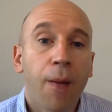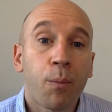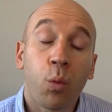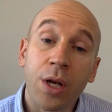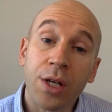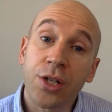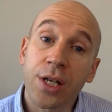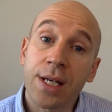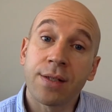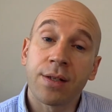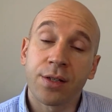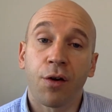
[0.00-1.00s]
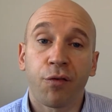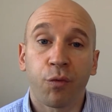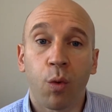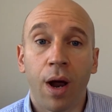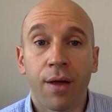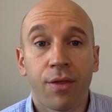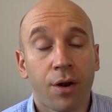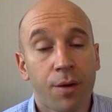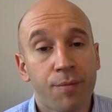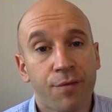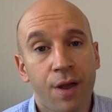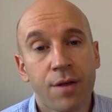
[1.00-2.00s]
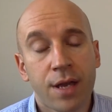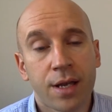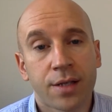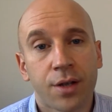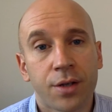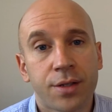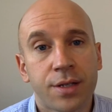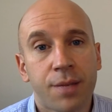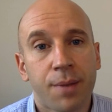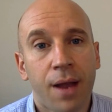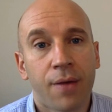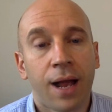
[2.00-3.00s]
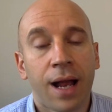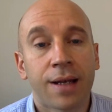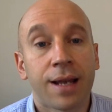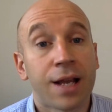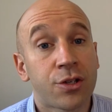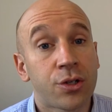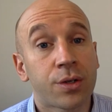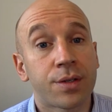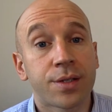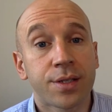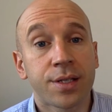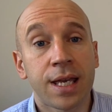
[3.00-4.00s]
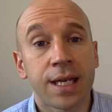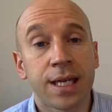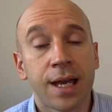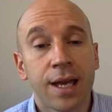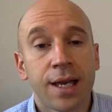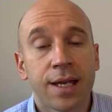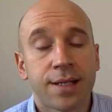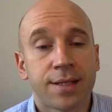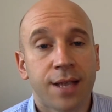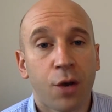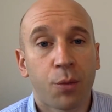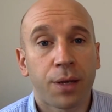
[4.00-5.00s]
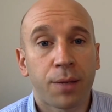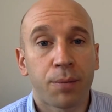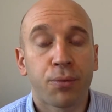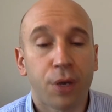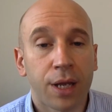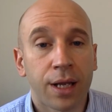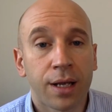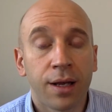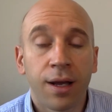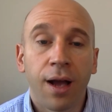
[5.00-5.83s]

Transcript: which is a software that I'm very excited about, and as you can see, it's helping bring